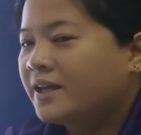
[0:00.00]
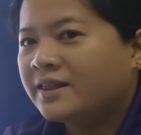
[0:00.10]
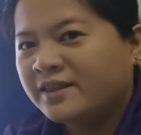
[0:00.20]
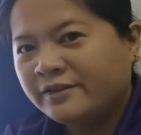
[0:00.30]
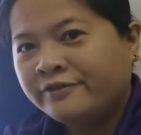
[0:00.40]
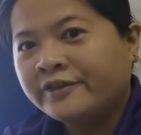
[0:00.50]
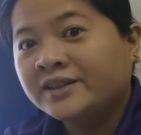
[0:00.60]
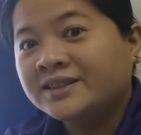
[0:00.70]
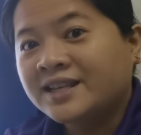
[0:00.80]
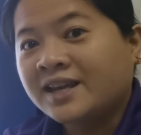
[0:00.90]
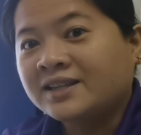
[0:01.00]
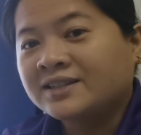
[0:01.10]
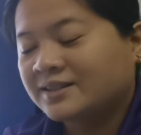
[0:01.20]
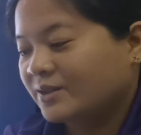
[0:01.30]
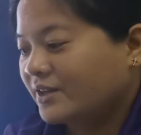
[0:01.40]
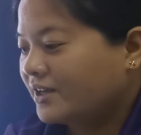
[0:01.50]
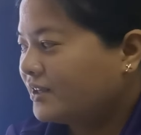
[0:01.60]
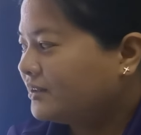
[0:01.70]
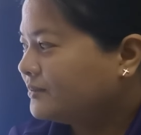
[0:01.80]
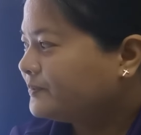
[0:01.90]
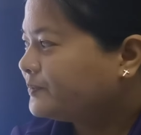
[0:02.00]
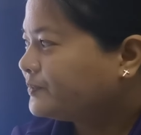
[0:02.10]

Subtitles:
and different tastes, okay?